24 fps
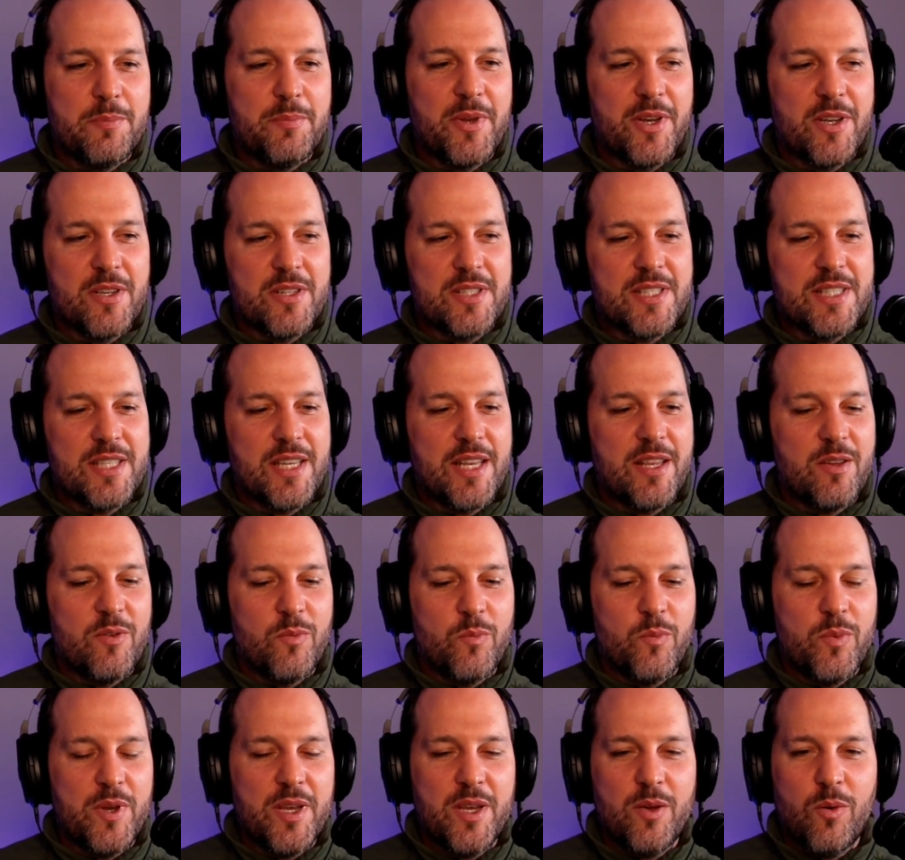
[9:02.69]
because
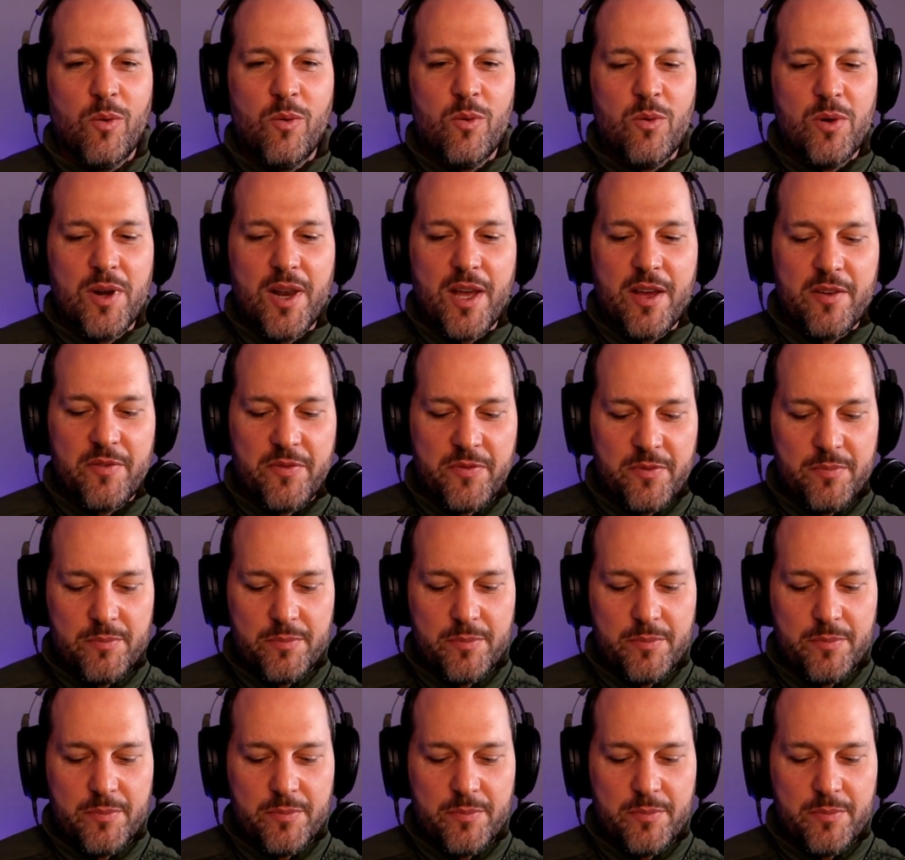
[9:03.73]
we all love